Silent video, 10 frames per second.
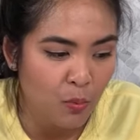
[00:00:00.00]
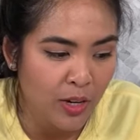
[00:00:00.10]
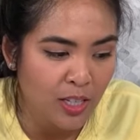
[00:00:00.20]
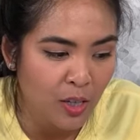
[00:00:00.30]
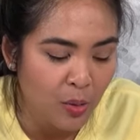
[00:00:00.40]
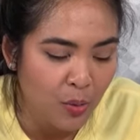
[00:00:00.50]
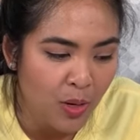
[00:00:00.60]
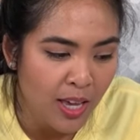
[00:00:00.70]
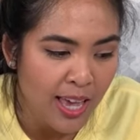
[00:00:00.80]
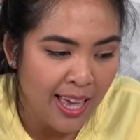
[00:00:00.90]
When you
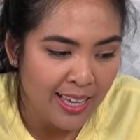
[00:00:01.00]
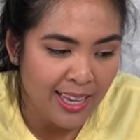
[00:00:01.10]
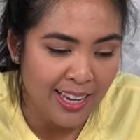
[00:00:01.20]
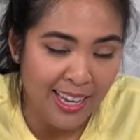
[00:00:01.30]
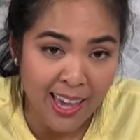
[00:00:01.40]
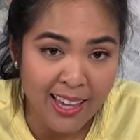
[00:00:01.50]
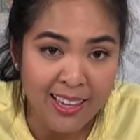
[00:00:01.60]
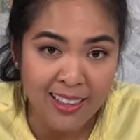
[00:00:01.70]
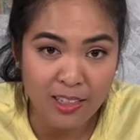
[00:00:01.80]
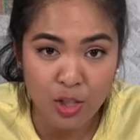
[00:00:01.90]
get a
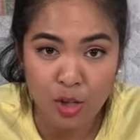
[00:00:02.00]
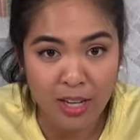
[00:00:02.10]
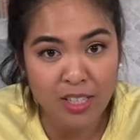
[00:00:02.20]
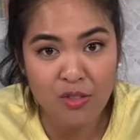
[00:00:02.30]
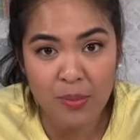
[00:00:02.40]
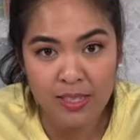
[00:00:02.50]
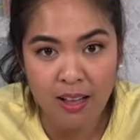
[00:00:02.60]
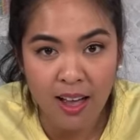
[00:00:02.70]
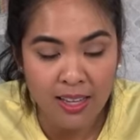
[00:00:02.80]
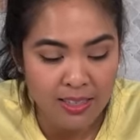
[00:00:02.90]
cake that shrinks from the
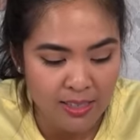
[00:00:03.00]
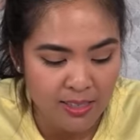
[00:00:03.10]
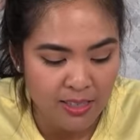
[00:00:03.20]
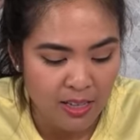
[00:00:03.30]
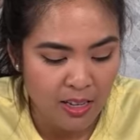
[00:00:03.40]
sides,